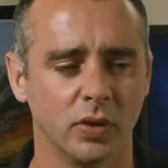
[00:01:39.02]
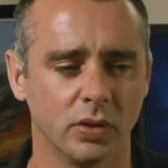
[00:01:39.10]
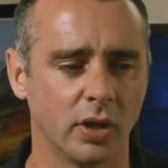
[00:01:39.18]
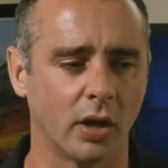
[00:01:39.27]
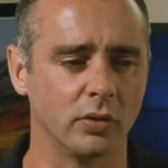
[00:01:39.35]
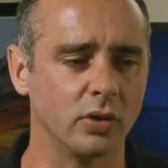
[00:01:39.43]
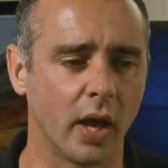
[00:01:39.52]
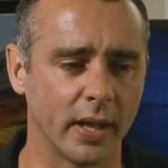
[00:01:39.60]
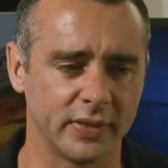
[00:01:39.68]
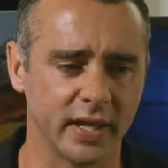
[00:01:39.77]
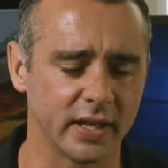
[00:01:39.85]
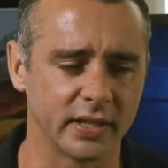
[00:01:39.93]
You know,
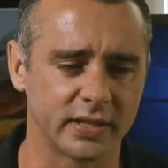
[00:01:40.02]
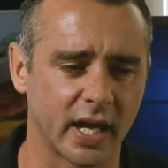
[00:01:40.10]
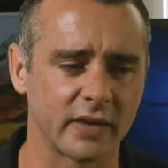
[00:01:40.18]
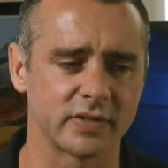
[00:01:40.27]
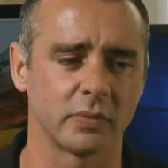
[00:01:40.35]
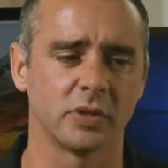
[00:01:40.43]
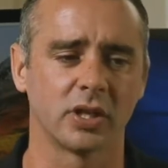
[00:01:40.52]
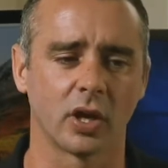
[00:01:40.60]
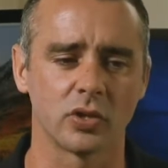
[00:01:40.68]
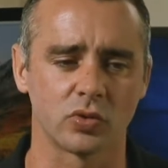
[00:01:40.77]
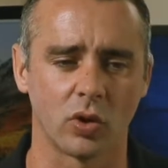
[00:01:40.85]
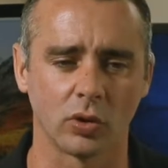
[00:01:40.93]
at the end of the day, if something
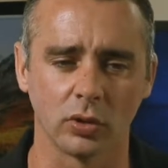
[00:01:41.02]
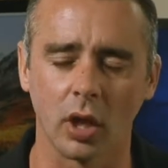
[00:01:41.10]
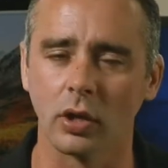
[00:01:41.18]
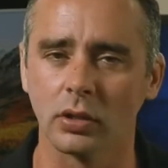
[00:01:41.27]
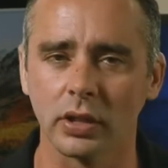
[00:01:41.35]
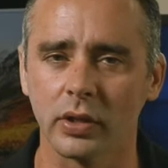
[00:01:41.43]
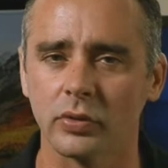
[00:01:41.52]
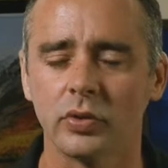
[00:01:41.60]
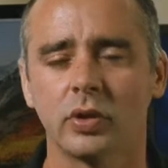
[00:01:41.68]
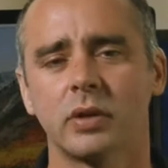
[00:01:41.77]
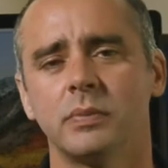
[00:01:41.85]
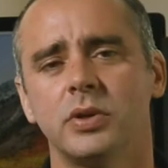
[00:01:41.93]
goes wrong locally on
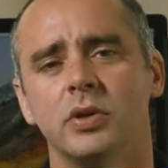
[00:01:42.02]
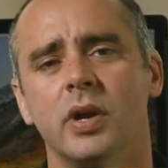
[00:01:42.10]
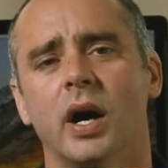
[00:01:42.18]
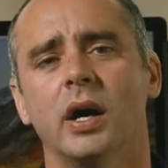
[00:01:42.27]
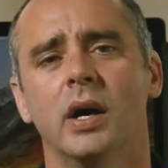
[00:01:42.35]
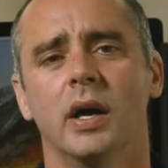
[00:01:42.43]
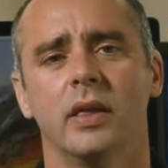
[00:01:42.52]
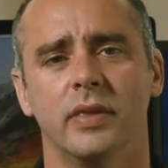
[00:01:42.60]
your computer,